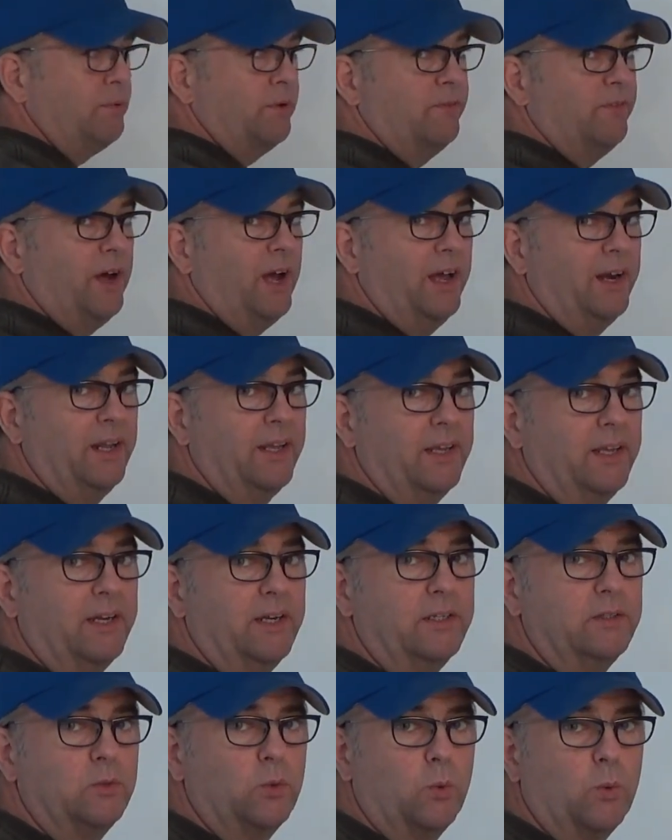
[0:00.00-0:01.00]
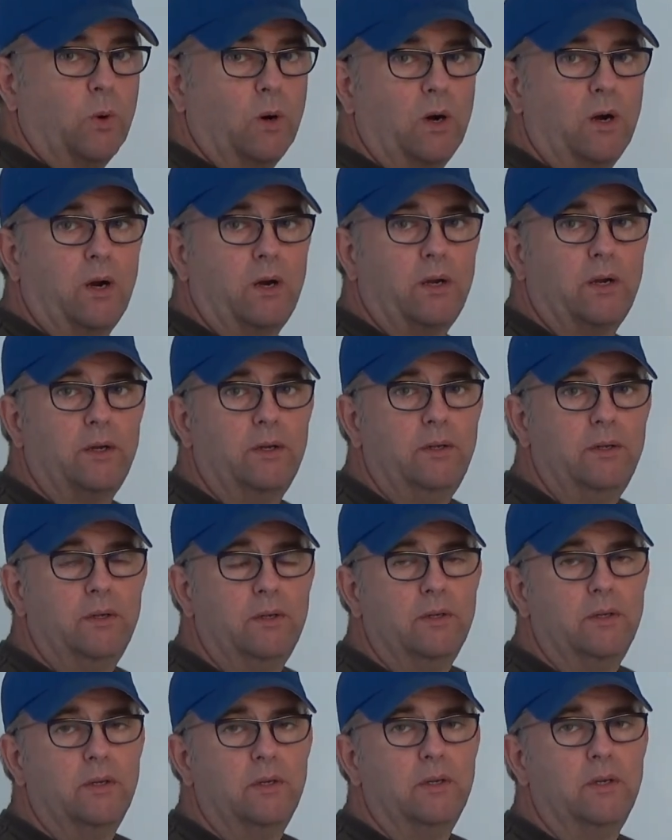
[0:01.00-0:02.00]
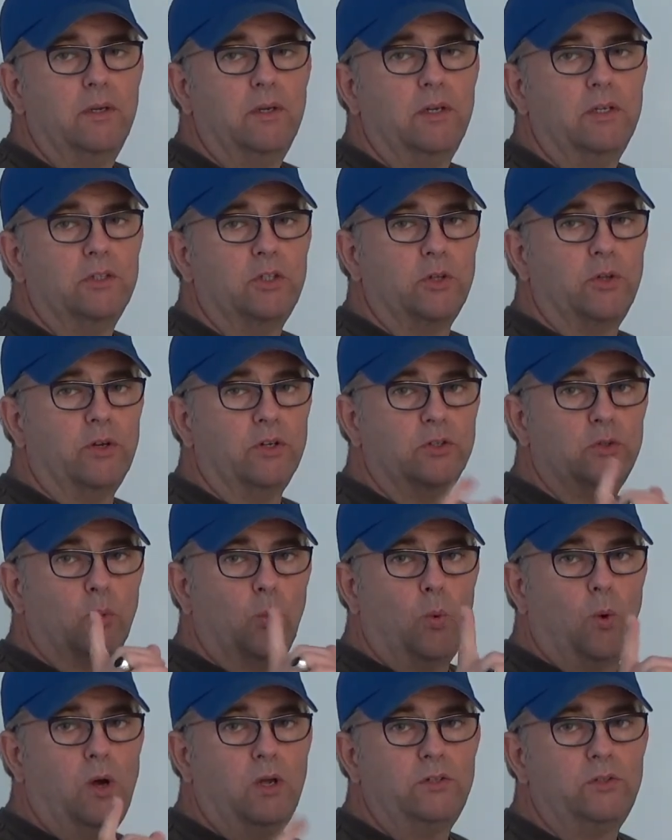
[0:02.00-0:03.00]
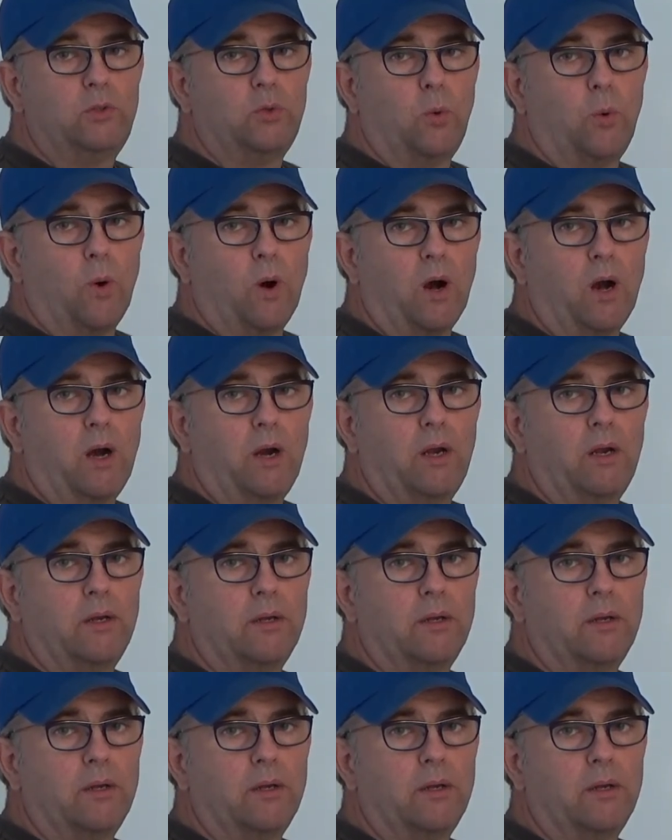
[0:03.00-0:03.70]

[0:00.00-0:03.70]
providing any torque. So there's one torque